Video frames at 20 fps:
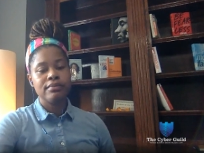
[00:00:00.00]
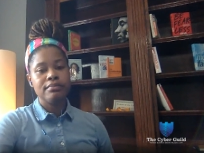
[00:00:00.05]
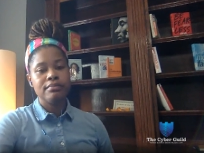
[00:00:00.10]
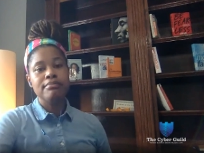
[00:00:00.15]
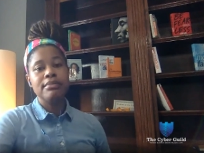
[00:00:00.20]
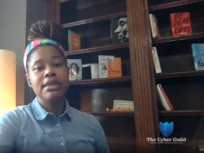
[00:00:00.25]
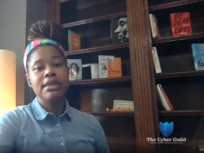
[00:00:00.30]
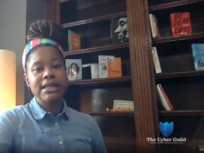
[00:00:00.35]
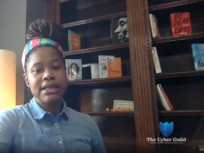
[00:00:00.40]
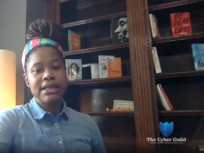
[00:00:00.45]

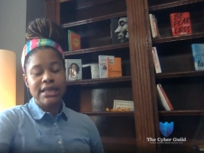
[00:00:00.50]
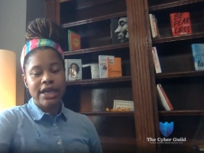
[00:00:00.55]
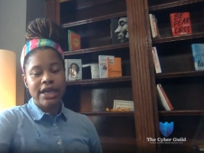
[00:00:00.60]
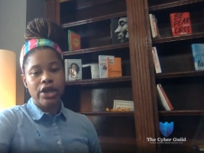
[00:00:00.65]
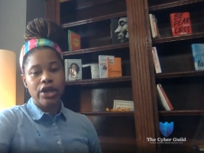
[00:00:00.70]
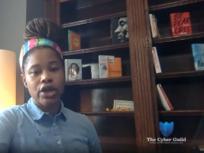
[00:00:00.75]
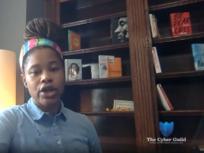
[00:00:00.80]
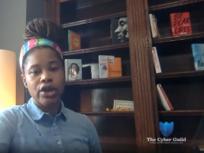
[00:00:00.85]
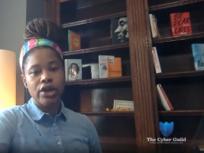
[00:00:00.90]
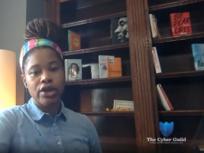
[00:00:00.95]
meet
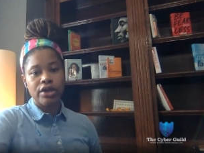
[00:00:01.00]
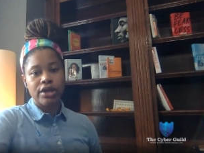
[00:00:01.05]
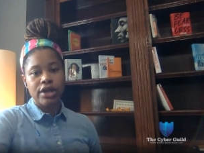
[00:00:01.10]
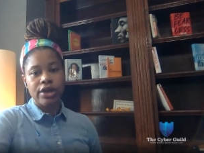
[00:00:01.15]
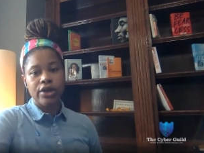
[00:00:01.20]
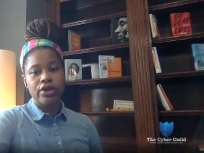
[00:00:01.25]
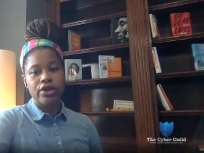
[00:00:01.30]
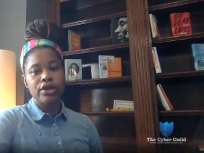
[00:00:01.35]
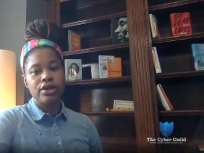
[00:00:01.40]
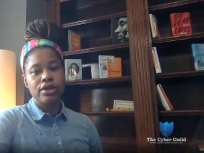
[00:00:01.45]
their
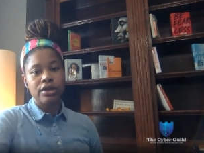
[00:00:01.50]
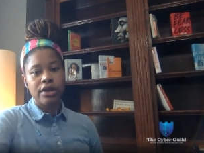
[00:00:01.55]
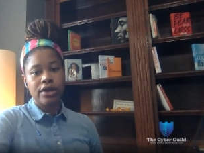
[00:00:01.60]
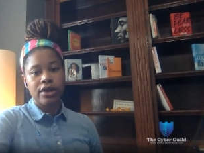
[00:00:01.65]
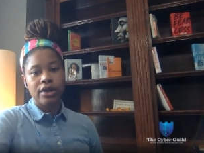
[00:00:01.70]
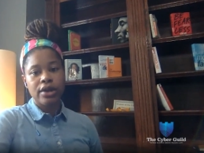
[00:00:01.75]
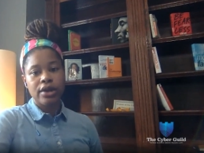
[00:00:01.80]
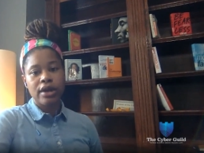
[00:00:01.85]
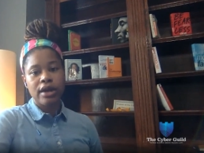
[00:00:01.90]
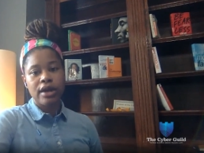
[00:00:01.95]

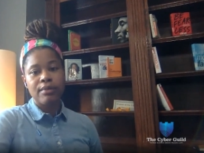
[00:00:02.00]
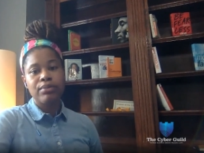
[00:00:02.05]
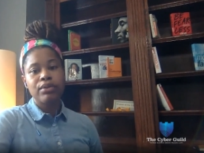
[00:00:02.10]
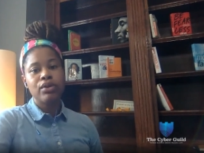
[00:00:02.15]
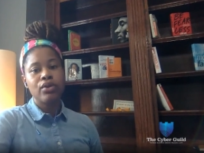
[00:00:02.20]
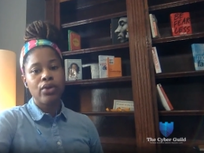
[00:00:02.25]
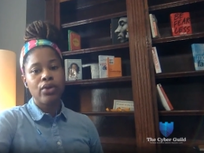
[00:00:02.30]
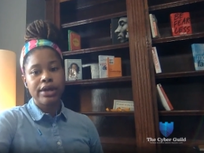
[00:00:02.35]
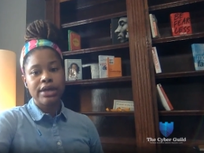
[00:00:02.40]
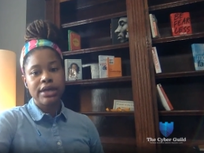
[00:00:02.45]

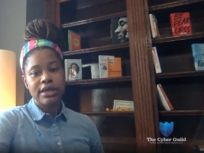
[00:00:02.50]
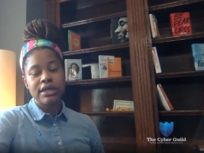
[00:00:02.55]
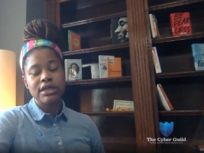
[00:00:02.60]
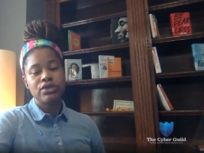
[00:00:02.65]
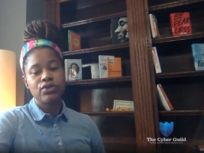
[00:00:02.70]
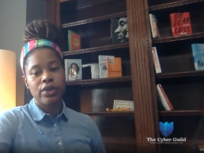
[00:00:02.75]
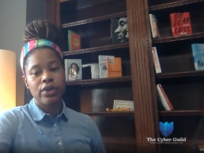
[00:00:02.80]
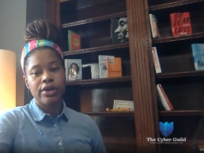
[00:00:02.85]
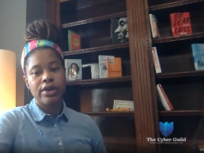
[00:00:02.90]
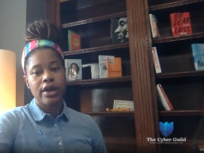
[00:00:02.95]
employees
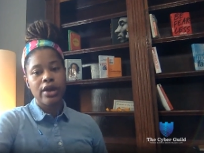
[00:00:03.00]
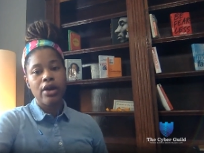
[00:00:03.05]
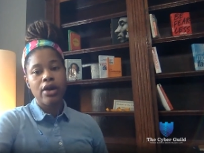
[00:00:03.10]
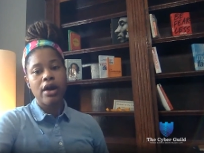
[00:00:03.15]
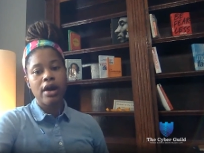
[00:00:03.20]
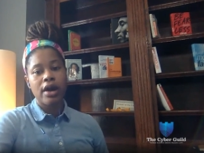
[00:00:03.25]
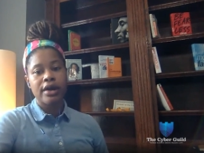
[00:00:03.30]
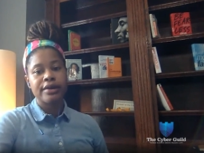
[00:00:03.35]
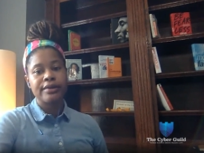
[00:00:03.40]
where they are.